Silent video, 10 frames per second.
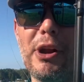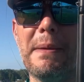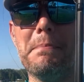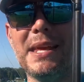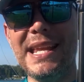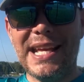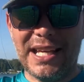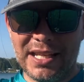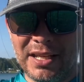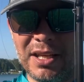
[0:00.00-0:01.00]
and
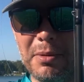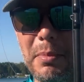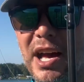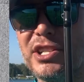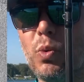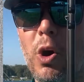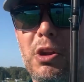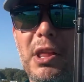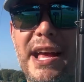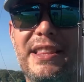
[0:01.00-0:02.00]
many bodies of
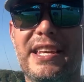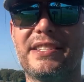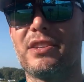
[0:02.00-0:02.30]
water like this